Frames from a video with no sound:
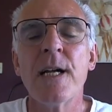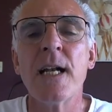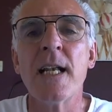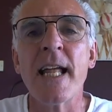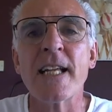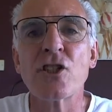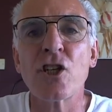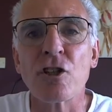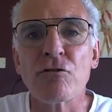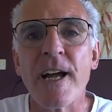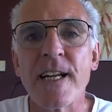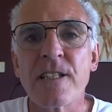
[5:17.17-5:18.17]
Let's
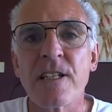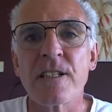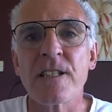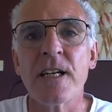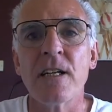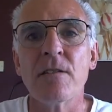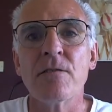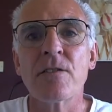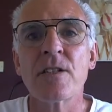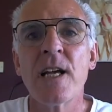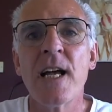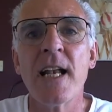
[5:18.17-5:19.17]
correct
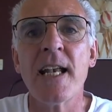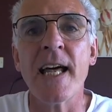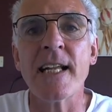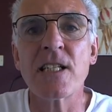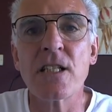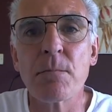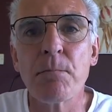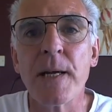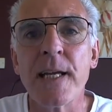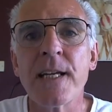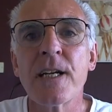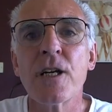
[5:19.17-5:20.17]
ourselves. Let's
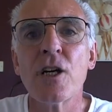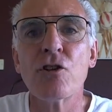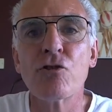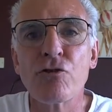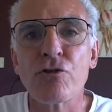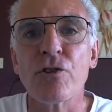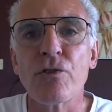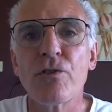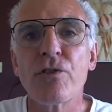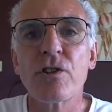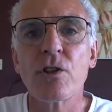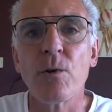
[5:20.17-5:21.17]
speak
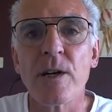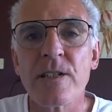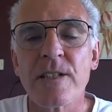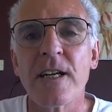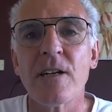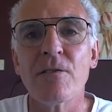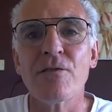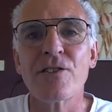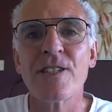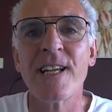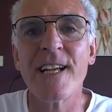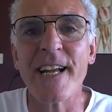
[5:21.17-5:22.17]
truth to
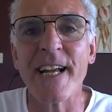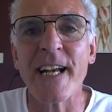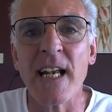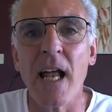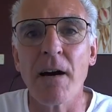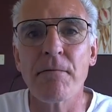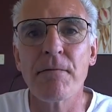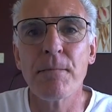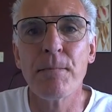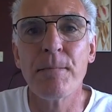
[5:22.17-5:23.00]
ourselves in love.